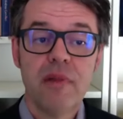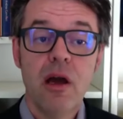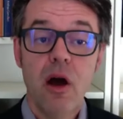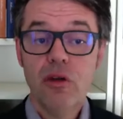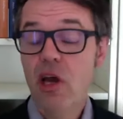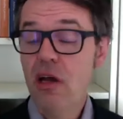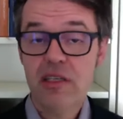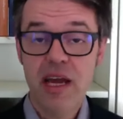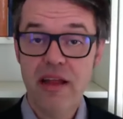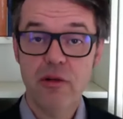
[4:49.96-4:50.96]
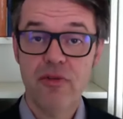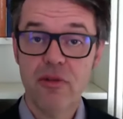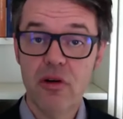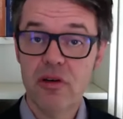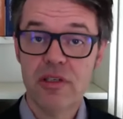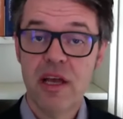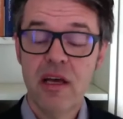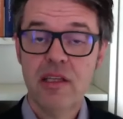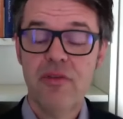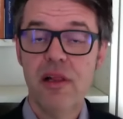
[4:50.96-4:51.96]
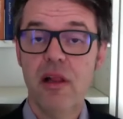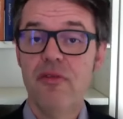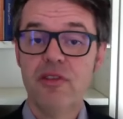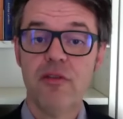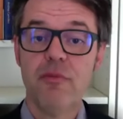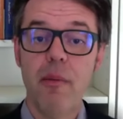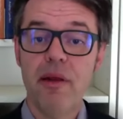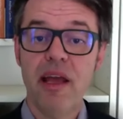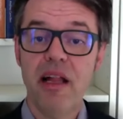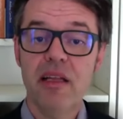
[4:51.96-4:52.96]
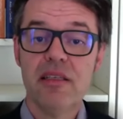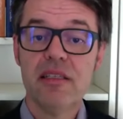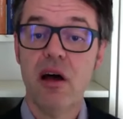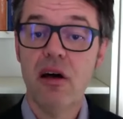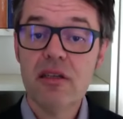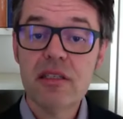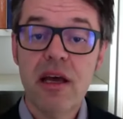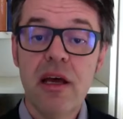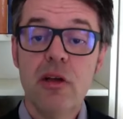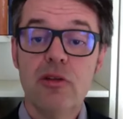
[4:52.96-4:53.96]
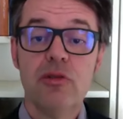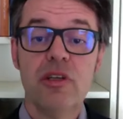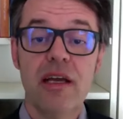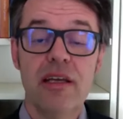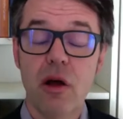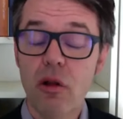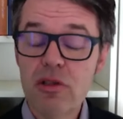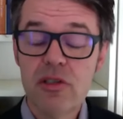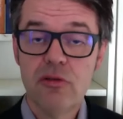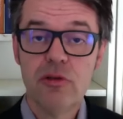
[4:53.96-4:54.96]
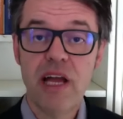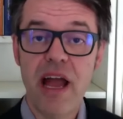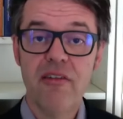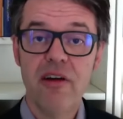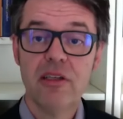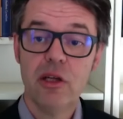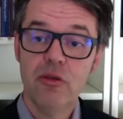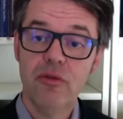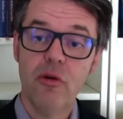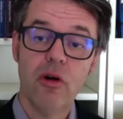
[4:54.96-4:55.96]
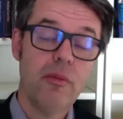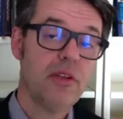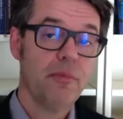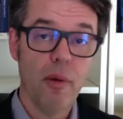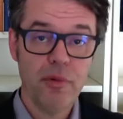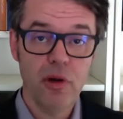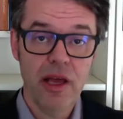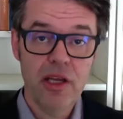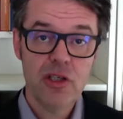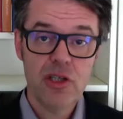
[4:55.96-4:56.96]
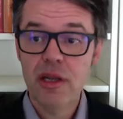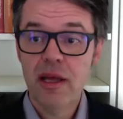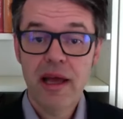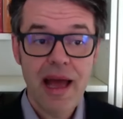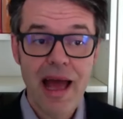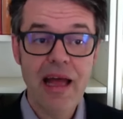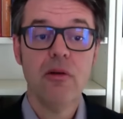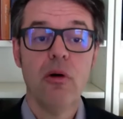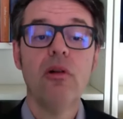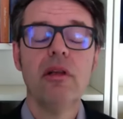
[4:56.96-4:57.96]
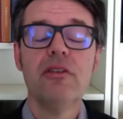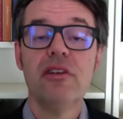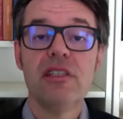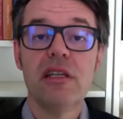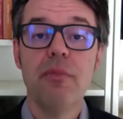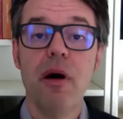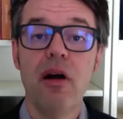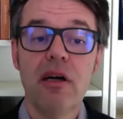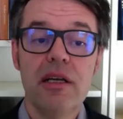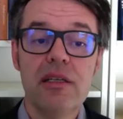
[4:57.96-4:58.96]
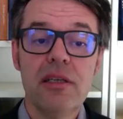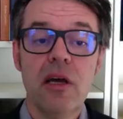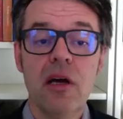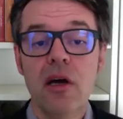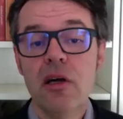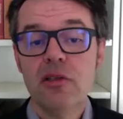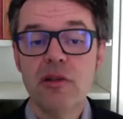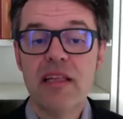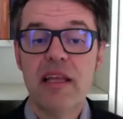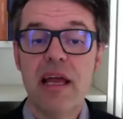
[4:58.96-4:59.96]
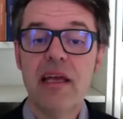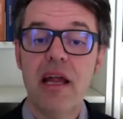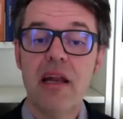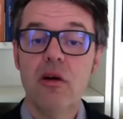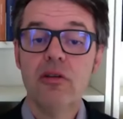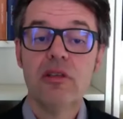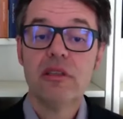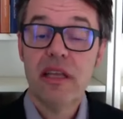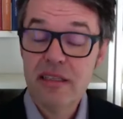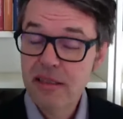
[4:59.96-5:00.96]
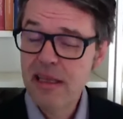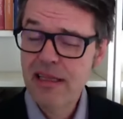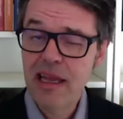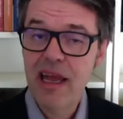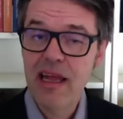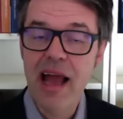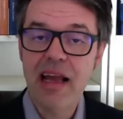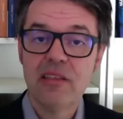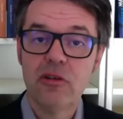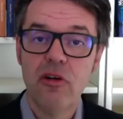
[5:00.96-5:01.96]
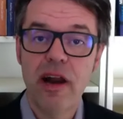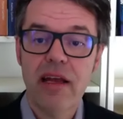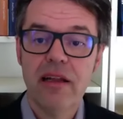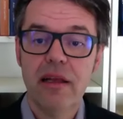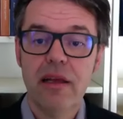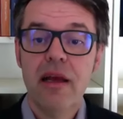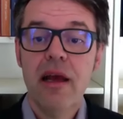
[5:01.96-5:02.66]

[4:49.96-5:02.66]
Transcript: On the other hand, of course, the Federal Office of Public Health's task to, is also to direct inform the population and all interested parties so that they cannot that, that they can act correctly.